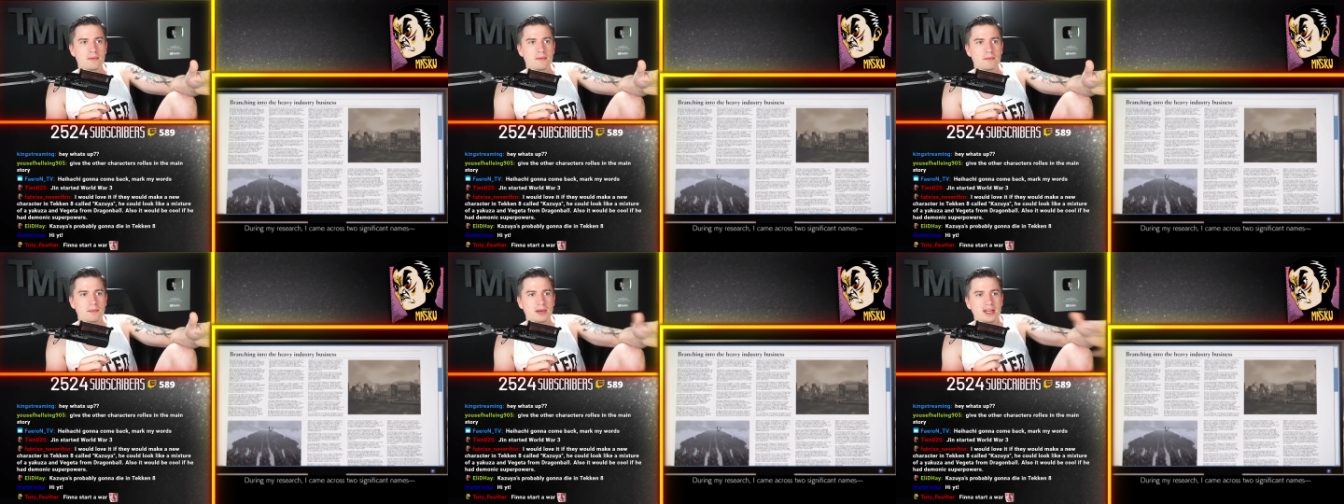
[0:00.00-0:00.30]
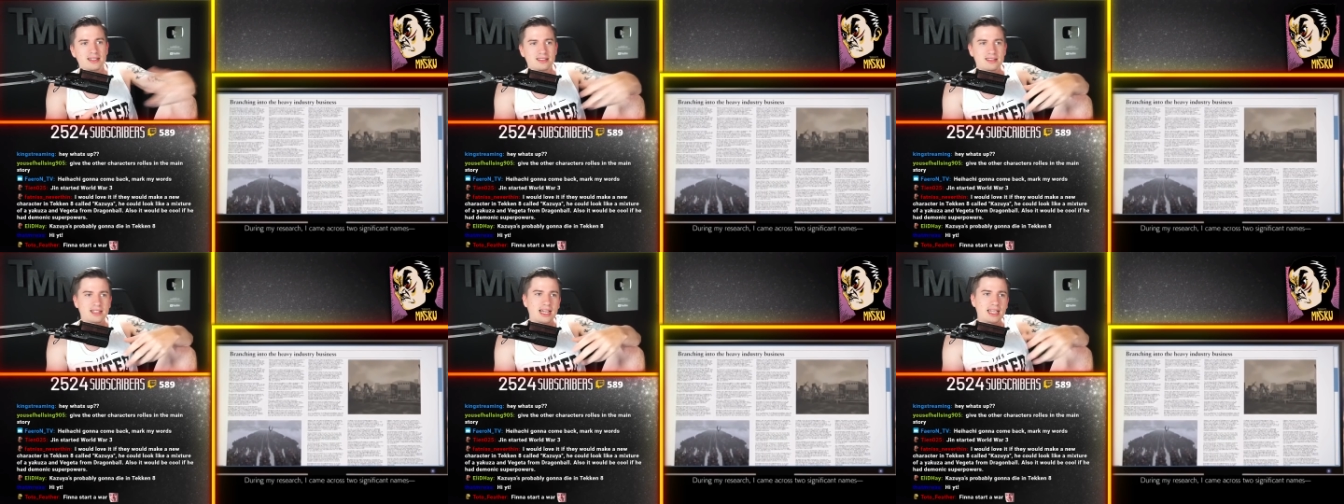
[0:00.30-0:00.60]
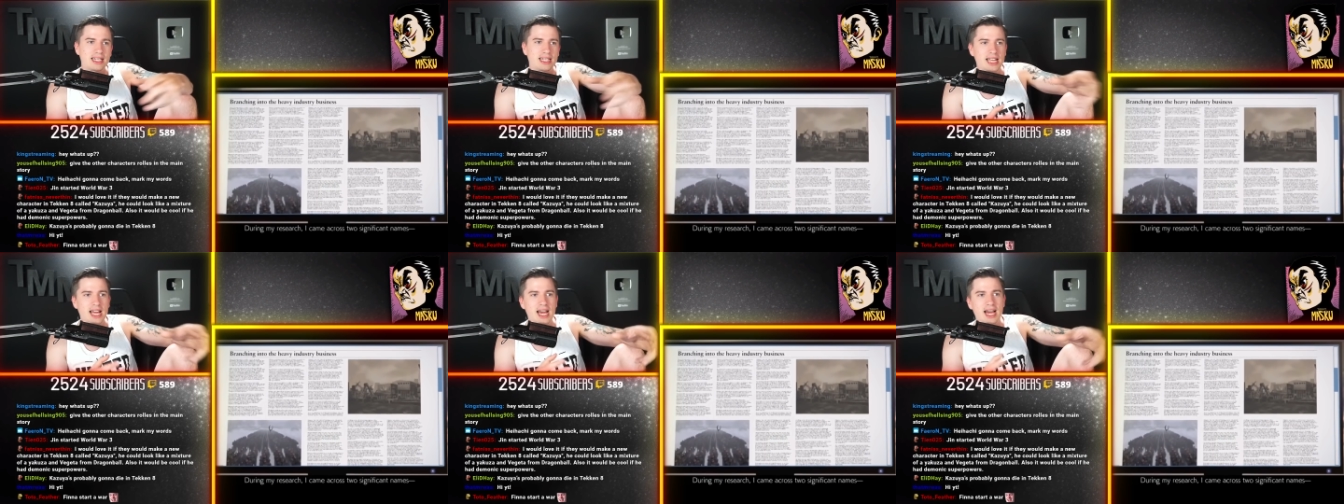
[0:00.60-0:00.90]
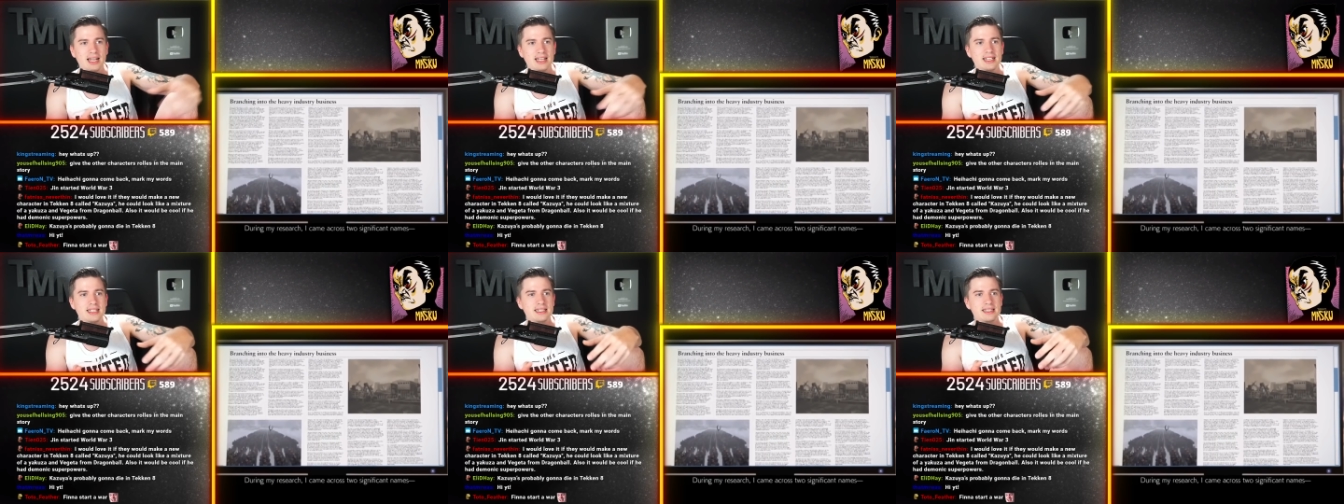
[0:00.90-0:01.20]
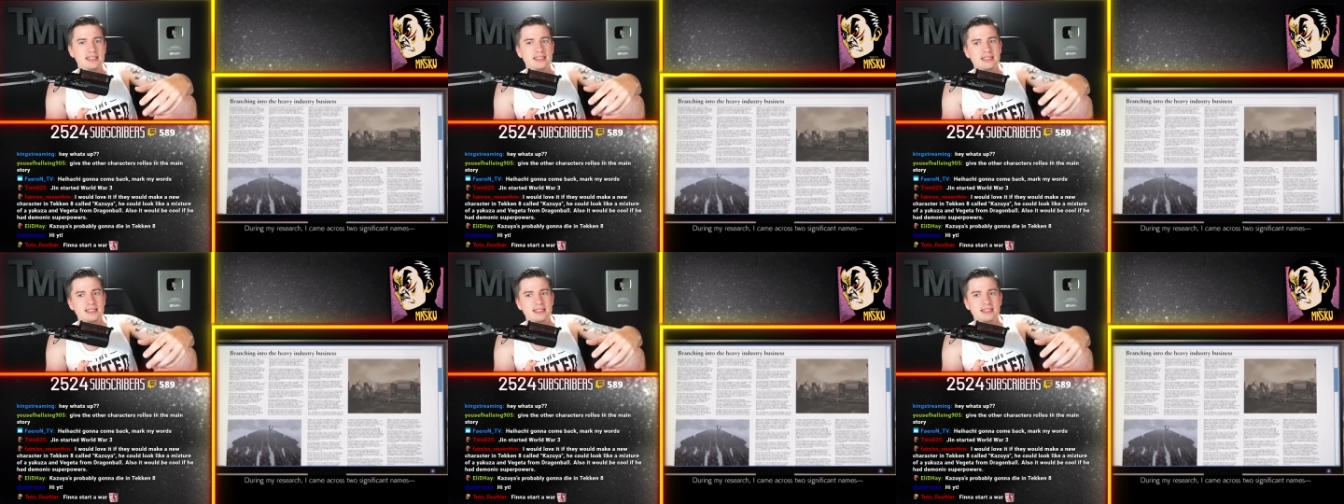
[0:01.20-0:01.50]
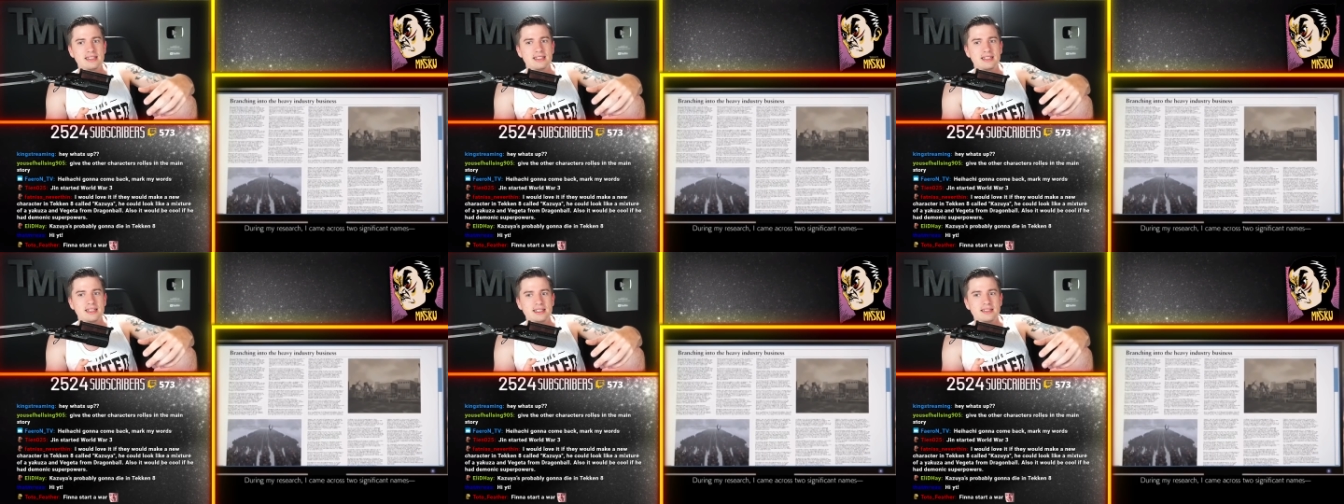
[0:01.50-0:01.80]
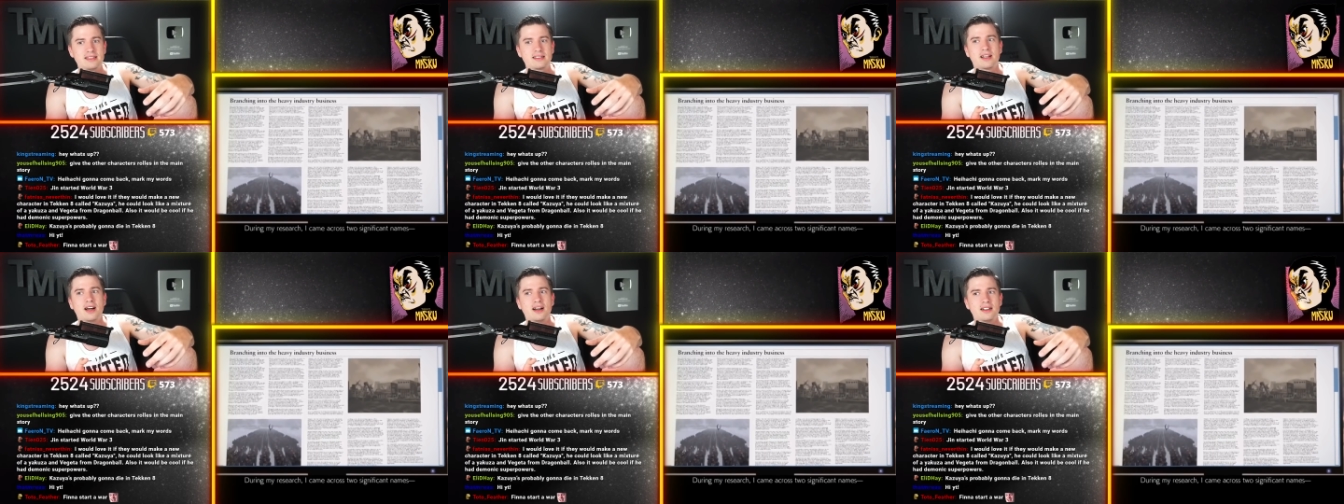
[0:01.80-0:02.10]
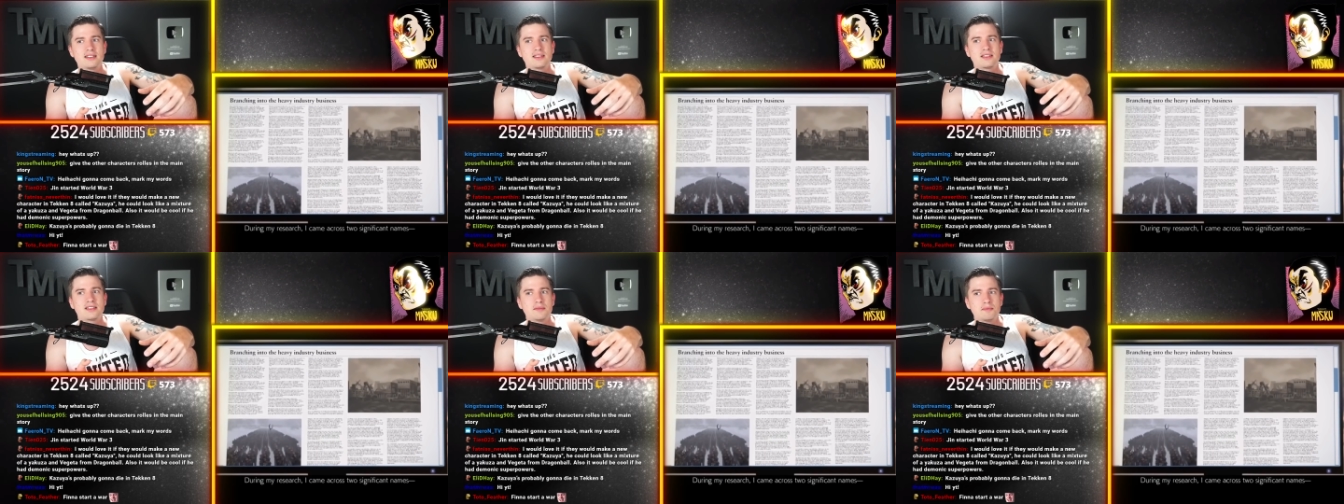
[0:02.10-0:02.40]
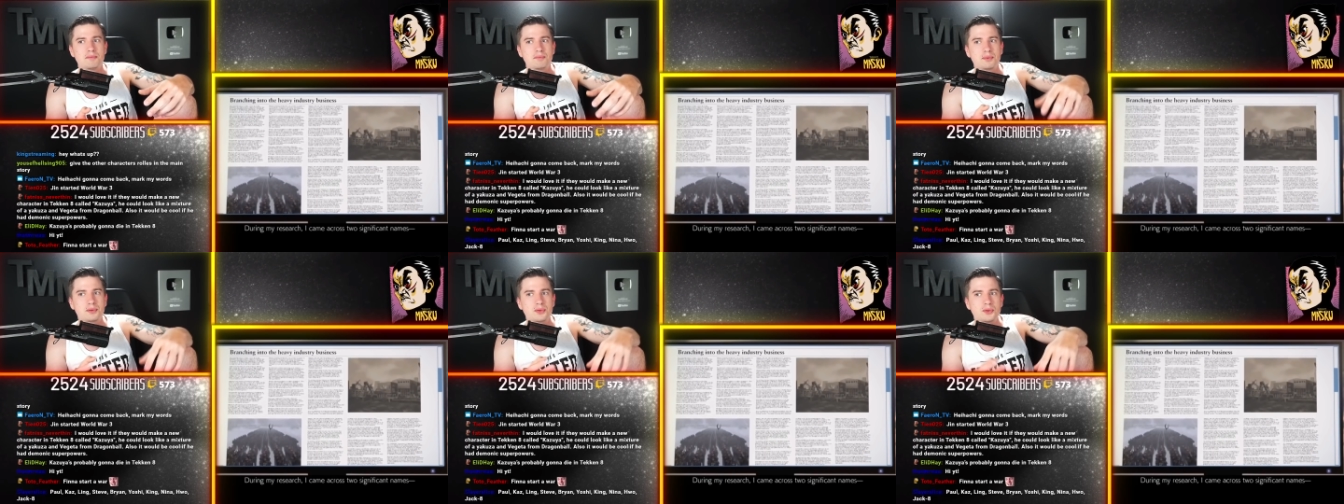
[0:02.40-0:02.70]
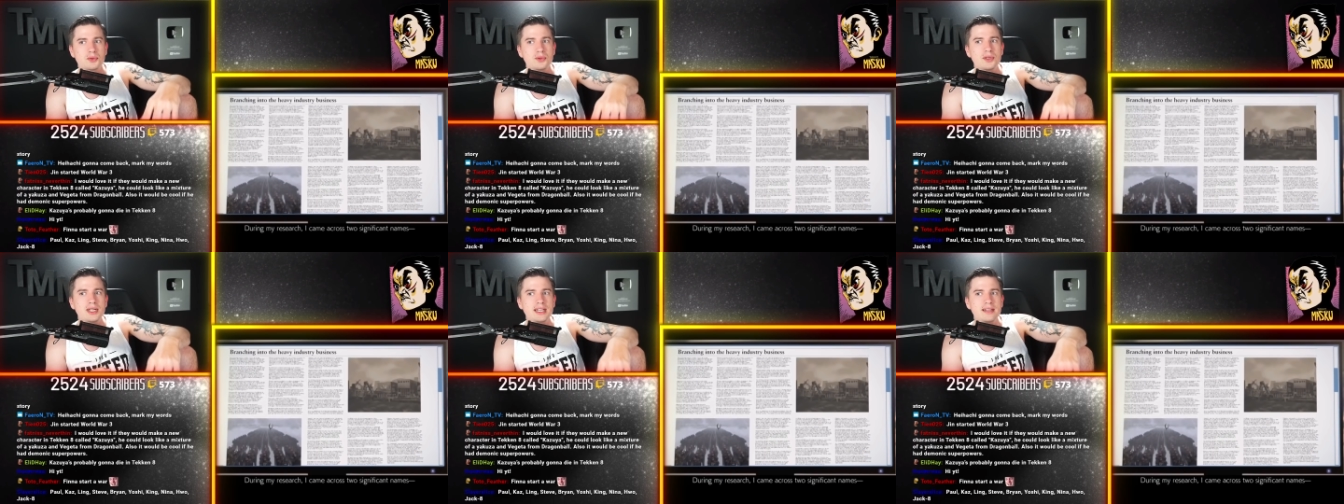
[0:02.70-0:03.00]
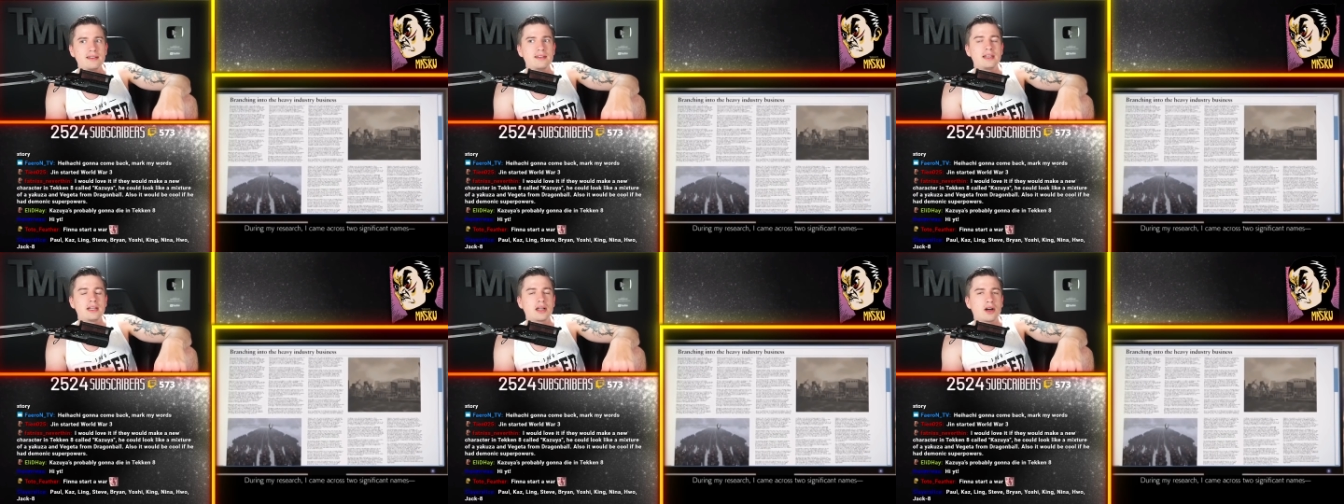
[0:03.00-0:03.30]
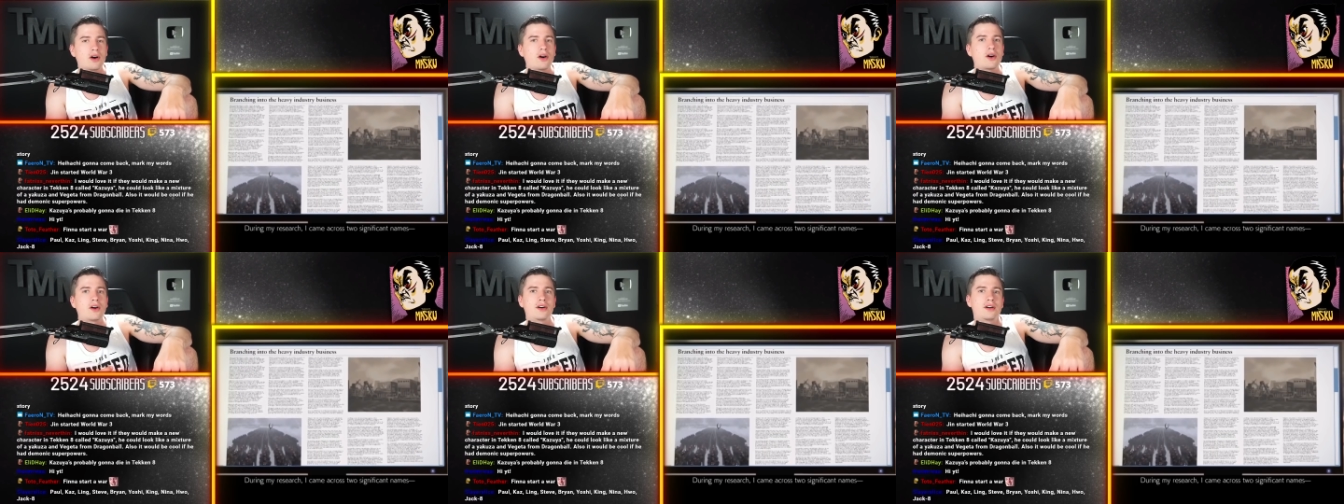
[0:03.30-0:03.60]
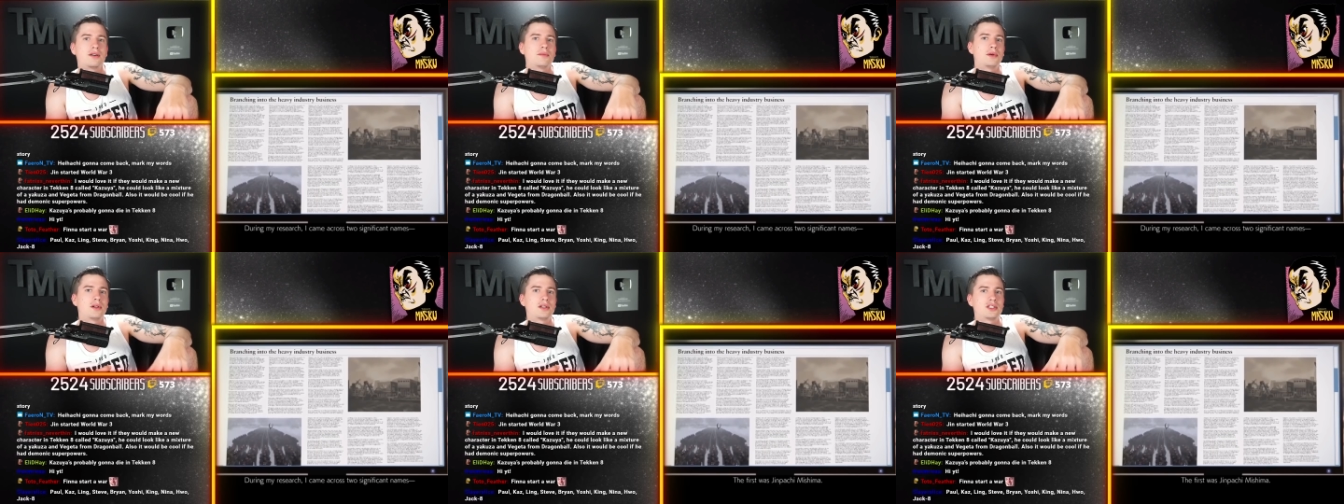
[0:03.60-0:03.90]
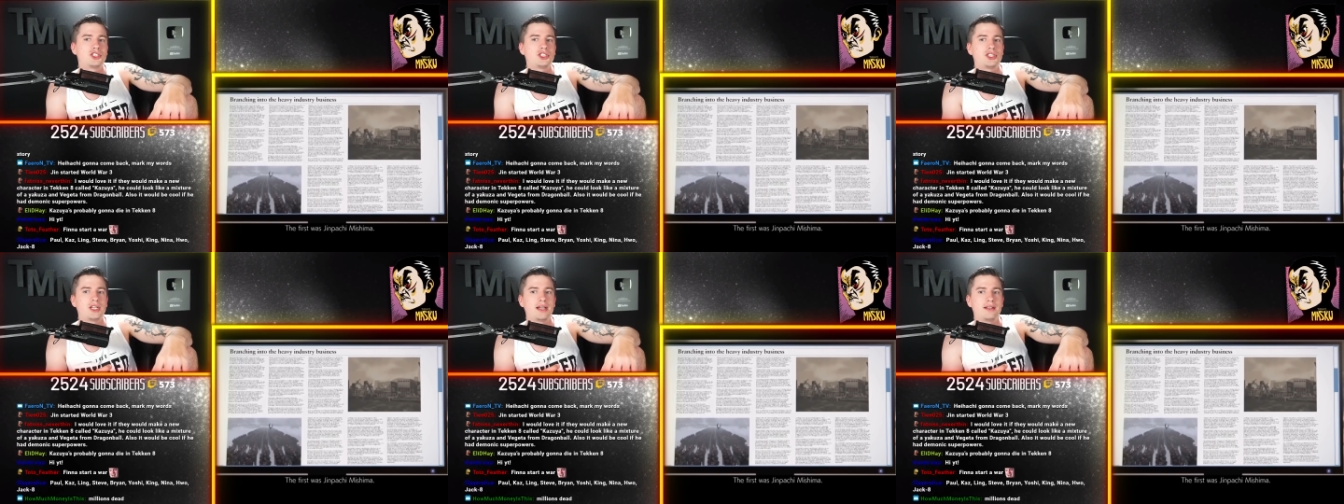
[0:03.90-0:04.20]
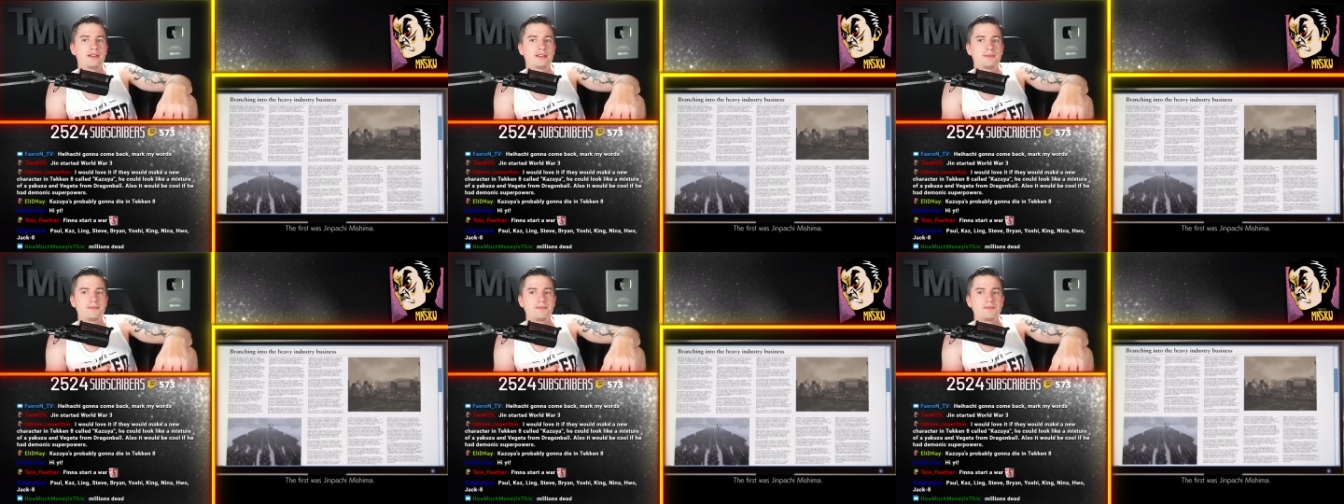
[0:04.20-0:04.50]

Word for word: But it's like, yeah, he, he's done some pretty horrible shit.